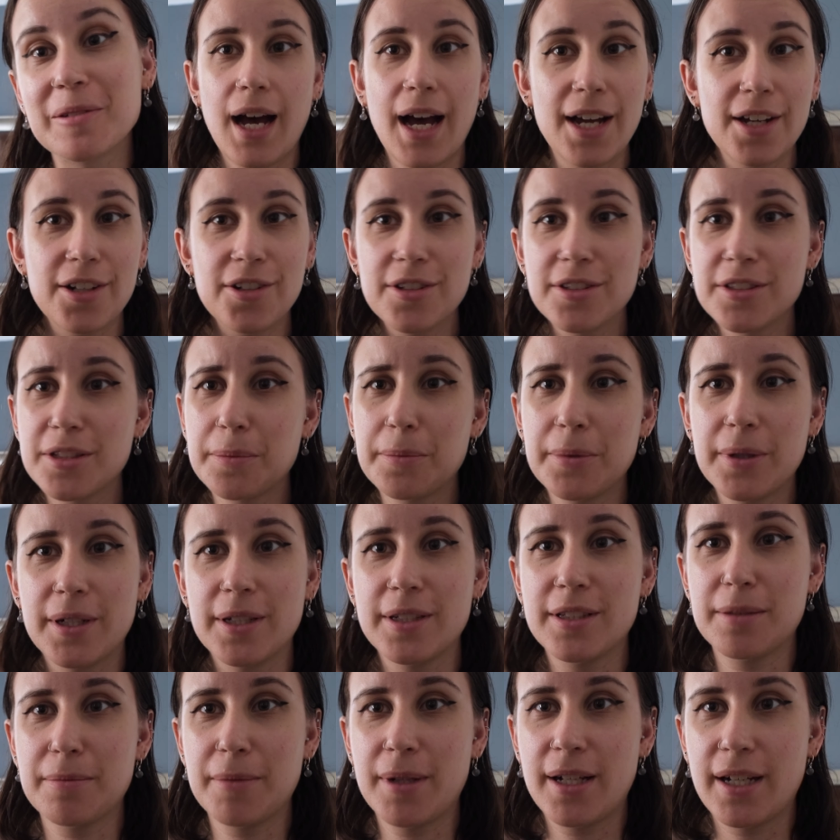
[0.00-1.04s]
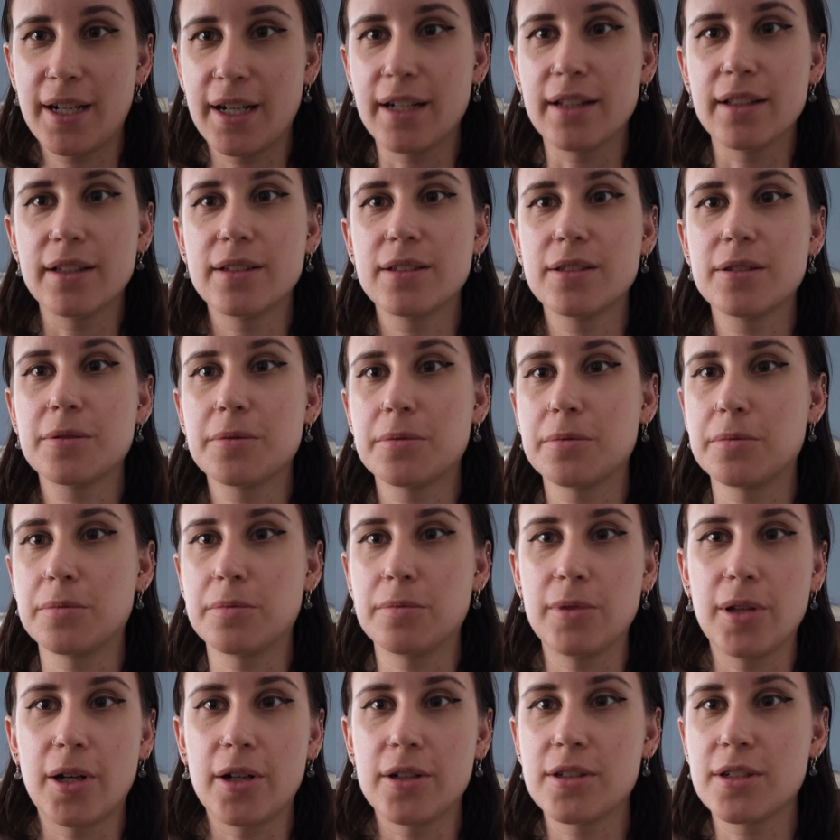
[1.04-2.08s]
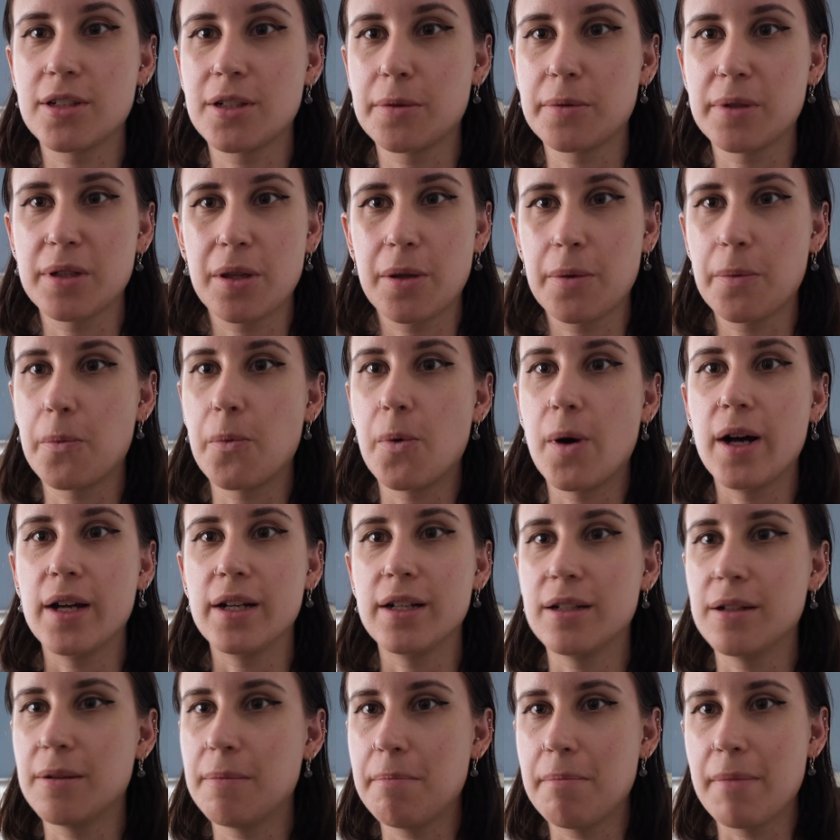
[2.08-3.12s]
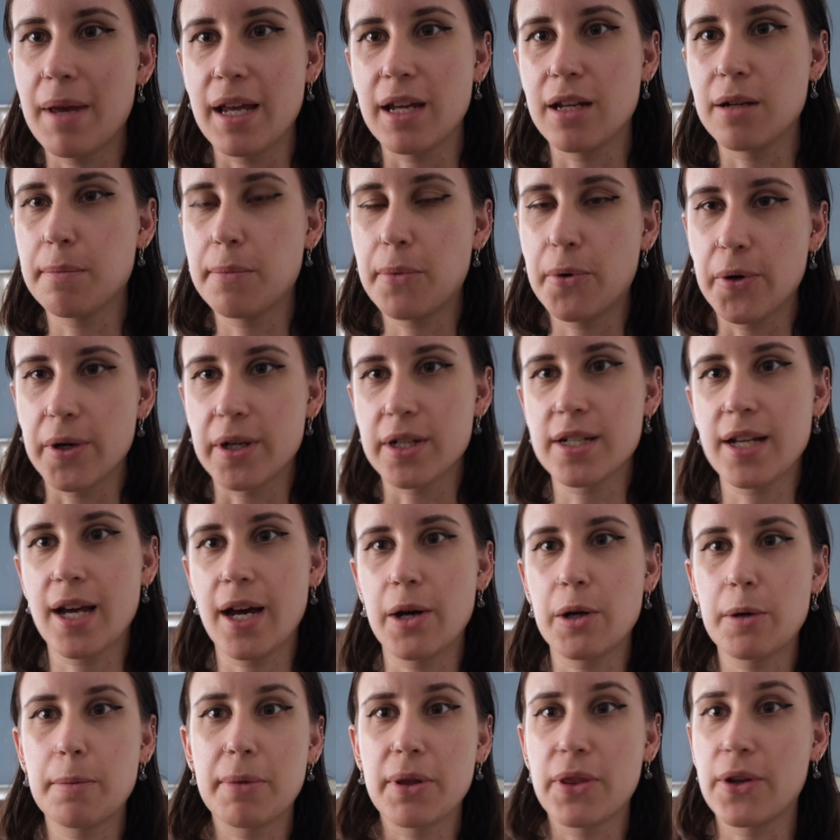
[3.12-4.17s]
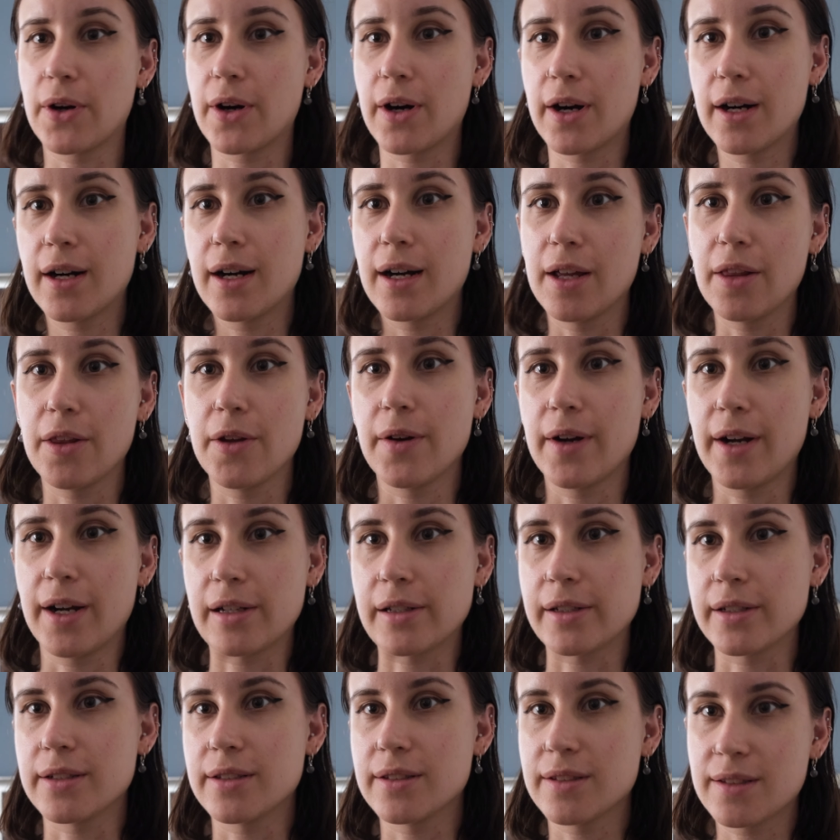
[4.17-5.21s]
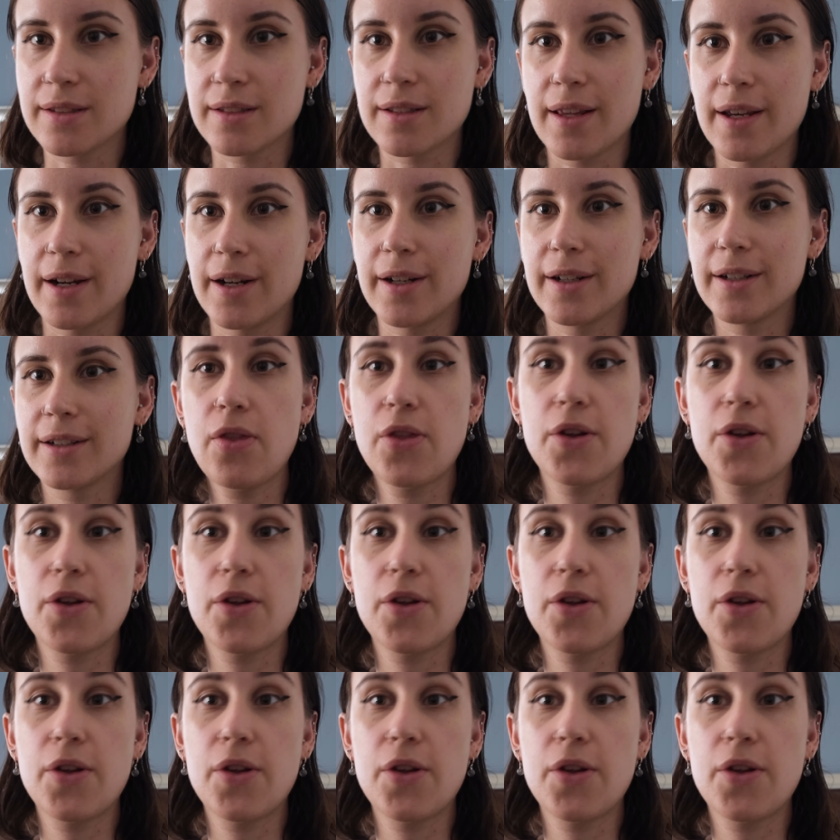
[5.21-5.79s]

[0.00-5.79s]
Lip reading: Hydra is a pretty small island, largely with one main port town, but there are other areas there.